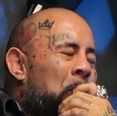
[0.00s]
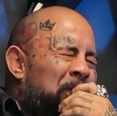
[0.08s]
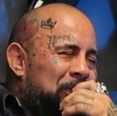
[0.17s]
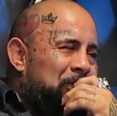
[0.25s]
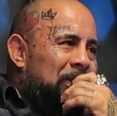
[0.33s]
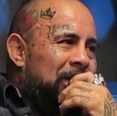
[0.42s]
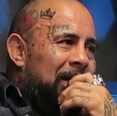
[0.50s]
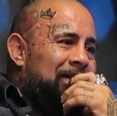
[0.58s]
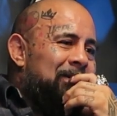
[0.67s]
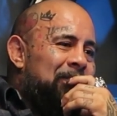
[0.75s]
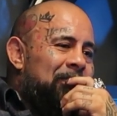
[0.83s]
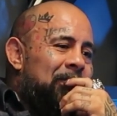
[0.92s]
Went to the store and got
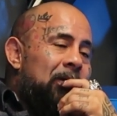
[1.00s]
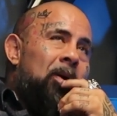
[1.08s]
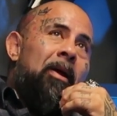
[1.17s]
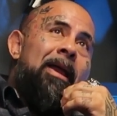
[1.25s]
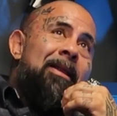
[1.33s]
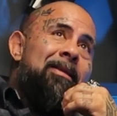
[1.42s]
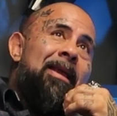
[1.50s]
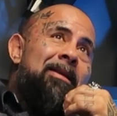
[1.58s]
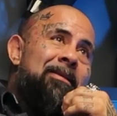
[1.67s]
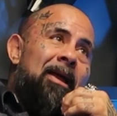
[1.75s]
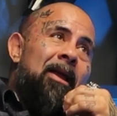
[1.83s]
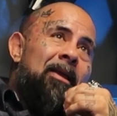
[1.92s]
some. Yo, it
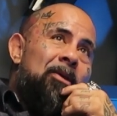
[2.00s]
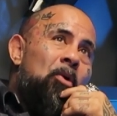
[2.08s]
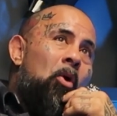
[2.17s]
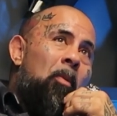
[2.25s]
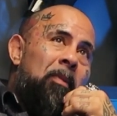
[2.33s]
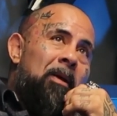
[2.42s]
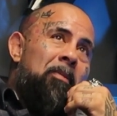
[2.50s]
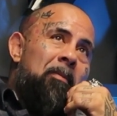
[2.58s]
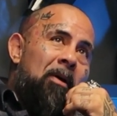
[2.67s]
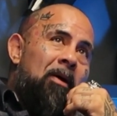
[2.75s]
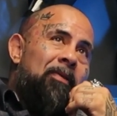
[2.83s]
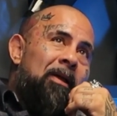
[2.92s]
tastes like you open up your
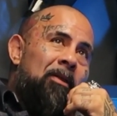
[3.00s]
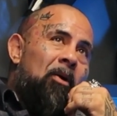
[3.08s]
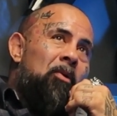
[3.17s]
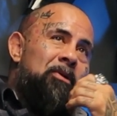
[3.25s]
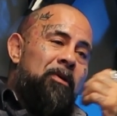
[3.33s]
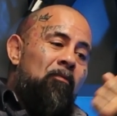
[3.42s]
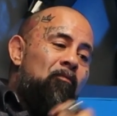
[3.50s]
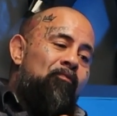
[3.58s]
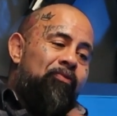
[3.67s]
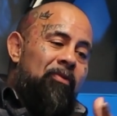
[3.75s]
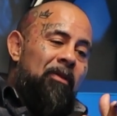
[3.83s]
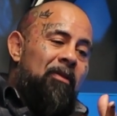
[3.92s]
mouth and the ocean
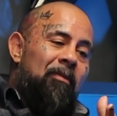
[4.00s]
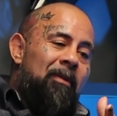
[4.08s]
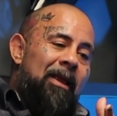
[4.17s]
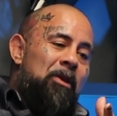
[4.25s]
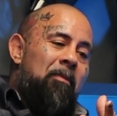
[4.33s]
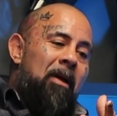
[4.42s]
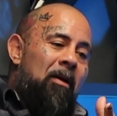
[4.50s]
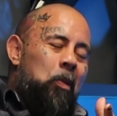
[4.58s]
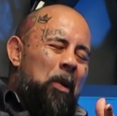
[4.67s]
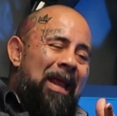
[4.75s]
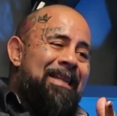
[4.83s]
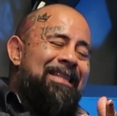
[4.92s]
in your mouth.
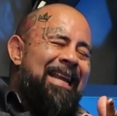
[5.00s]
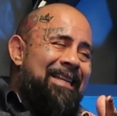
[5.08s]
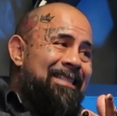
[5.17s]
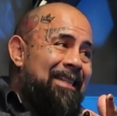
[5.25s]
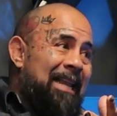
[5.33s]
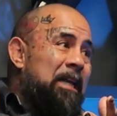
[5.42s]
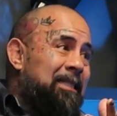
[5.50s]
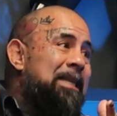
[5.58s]
It tastes like